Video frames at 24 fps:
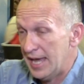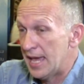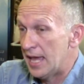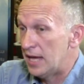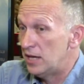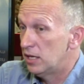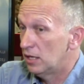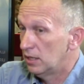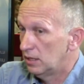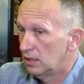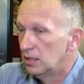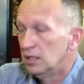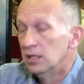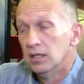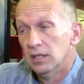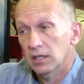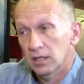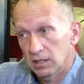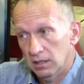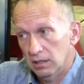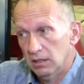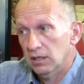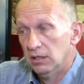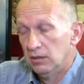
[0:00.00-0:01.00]
And
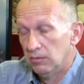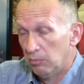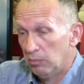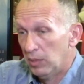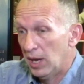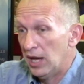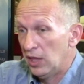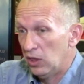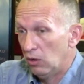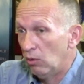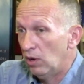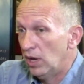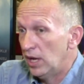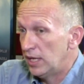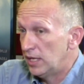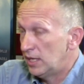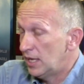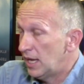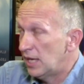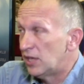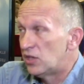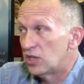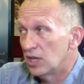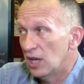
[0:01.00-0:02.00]
by the
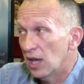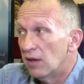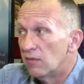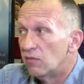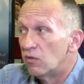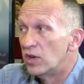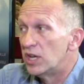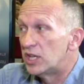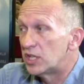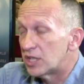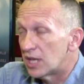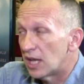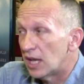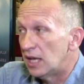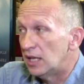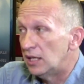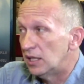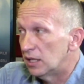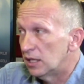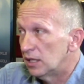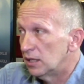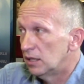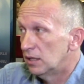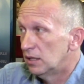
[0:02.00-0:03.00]
way, it's every state